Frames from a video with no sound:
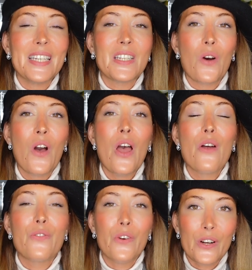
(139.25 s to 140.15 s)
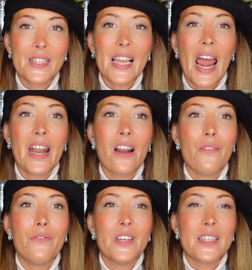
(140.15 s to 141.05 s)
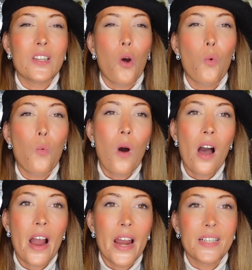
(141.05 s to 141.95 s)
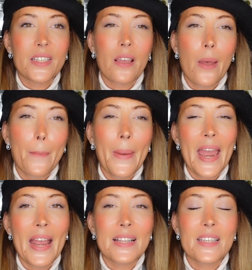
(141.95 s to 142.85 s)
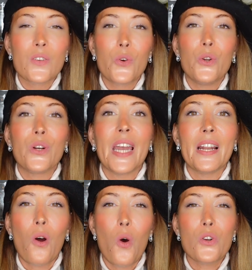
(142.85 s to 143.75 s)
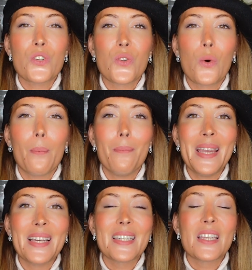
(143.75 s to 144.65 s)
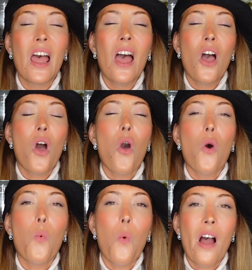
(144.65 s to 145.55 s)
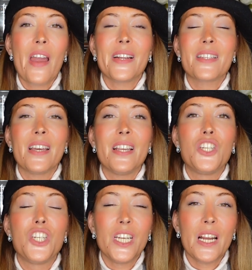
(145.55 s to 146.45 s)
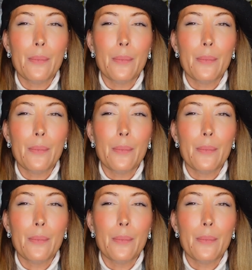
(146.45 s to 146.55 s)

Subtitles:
So first, I love this white pants, so you can also mix a white jean.